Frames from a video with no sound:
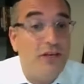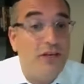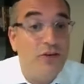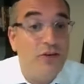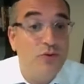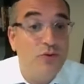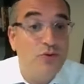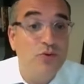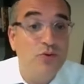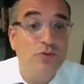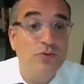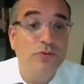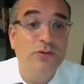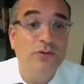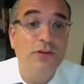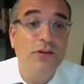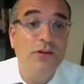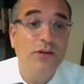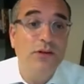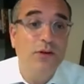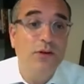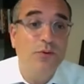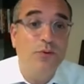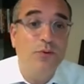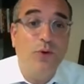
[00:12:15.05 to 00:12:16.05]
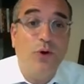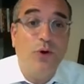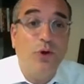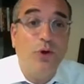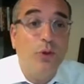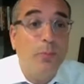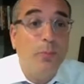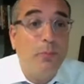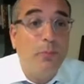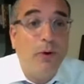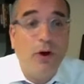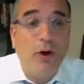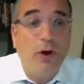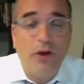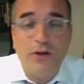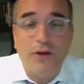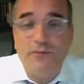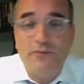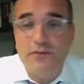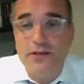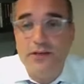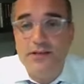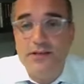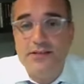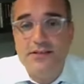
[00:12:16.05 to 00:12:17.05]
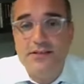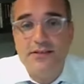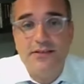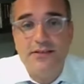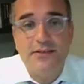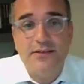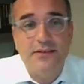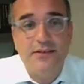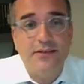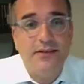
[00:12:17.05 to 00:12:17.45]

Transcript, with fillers: knew, we're all part of this.